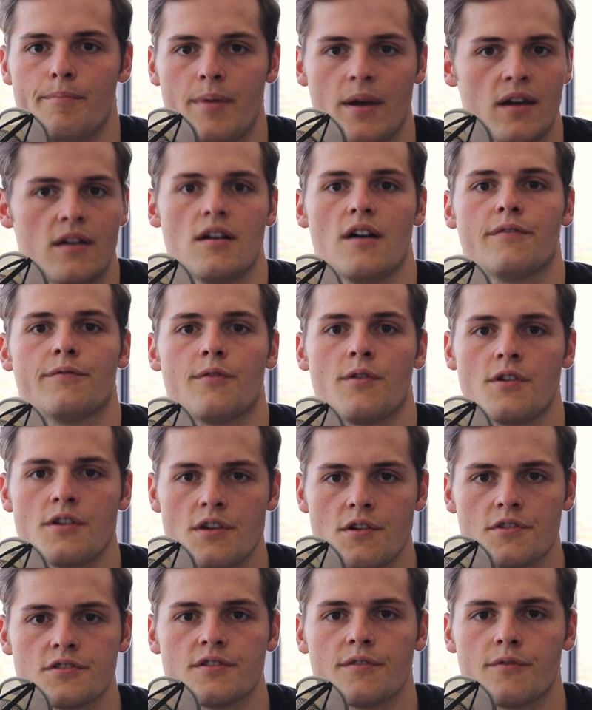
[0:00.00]
big enough for
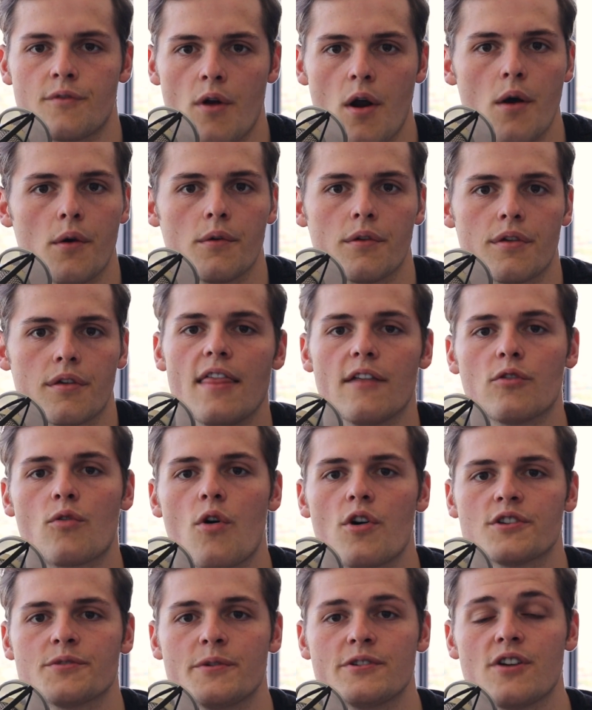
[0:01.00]
years of growth. And then of
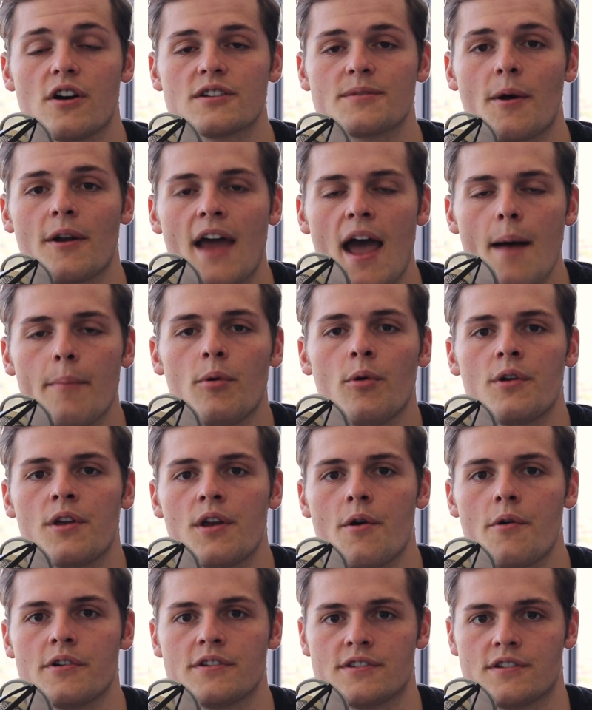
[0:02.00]
course, when he talks about Apple,
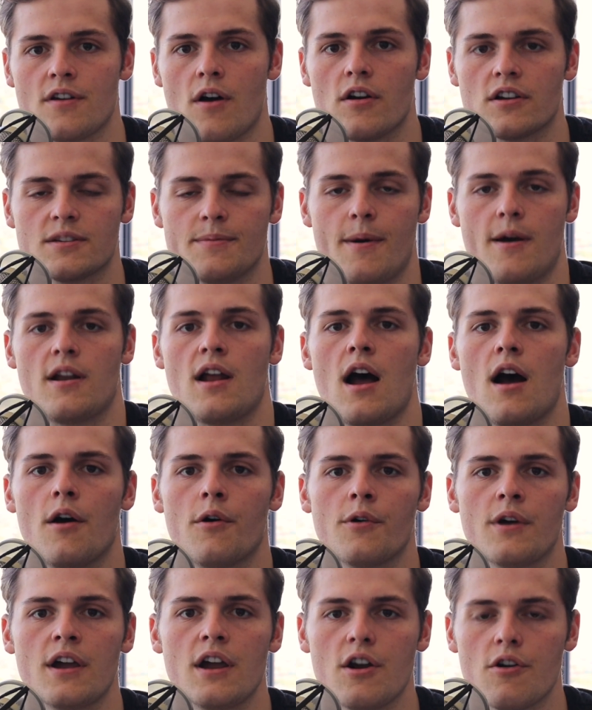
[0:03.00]
he always talks about
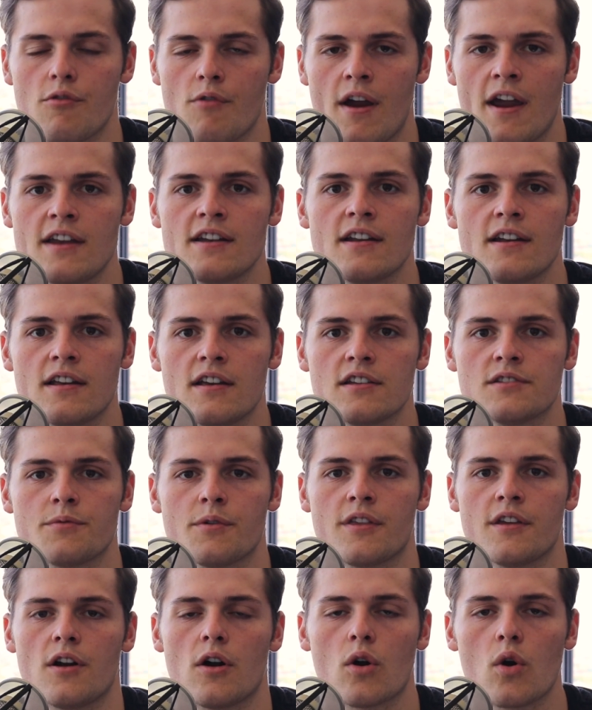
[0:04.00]
how ingrained it is
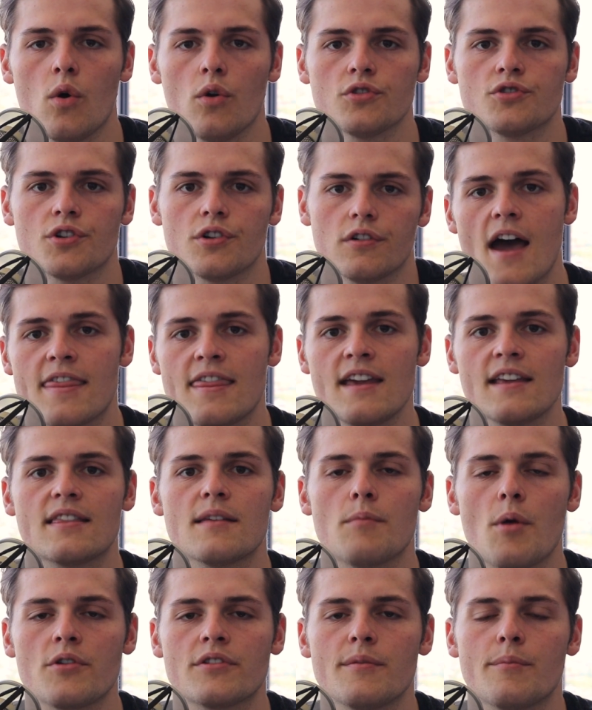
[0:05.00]
within our culture. I think
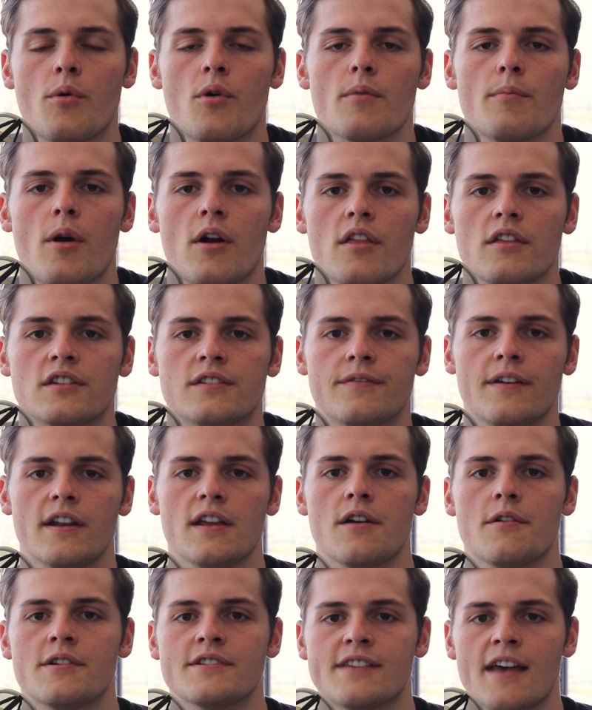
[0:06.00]
the most important part of this
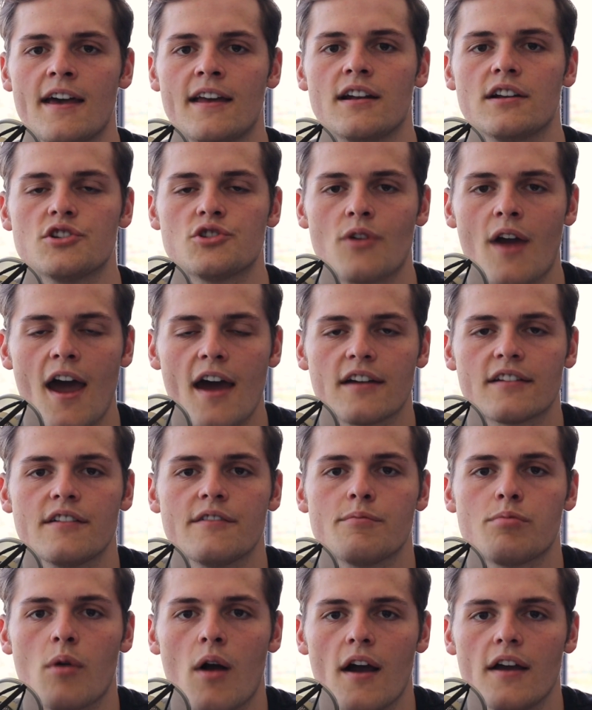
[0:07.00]
video is that an
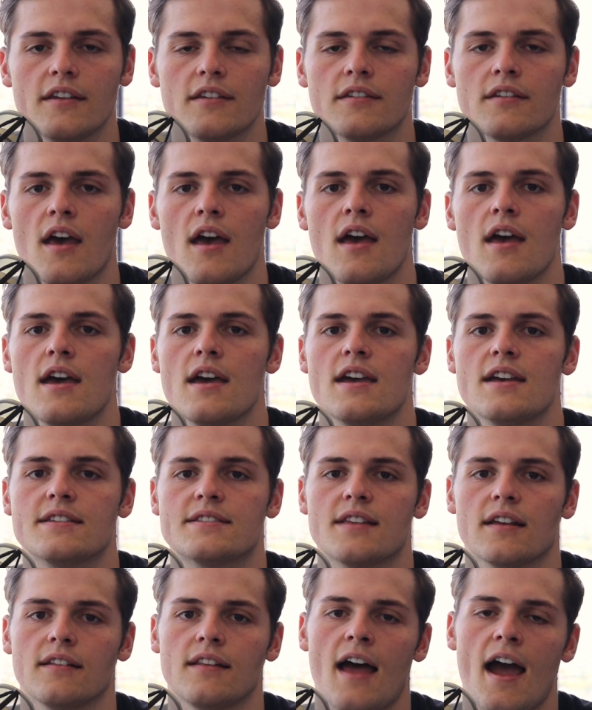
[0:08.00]
attractive price
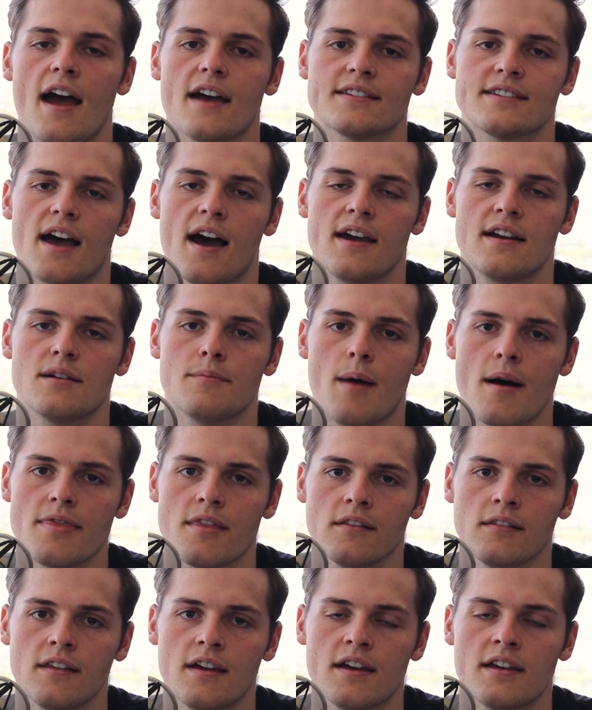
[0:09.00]
is the last item on
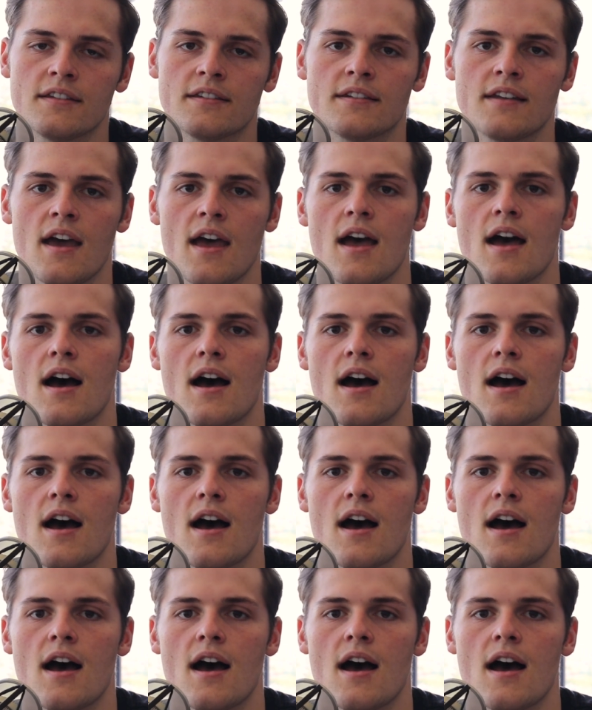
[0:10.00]
the list,